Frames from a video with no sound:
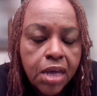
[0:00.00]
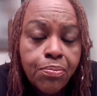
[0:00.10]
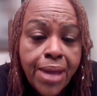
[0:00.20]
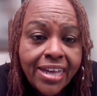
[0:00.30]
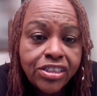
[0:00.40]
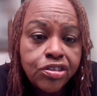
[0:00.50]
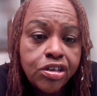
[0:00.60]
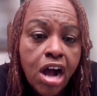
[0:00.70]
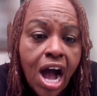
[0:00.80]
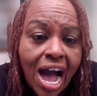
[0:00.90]

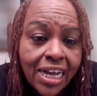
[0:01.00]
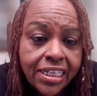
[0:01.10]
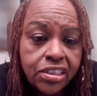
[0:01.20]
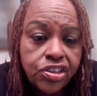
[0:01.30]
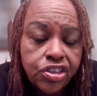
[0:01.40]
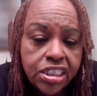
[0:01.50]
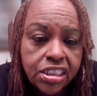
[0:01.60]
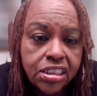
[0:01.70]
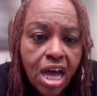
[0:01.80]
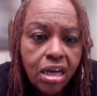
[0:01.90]
Pastor Hawkins
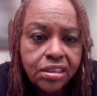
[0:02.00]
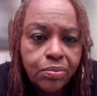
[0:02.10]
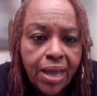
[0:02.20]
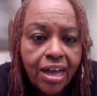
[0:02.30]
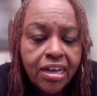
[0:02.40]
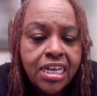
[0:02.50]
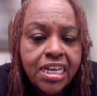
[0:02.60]
just talked about.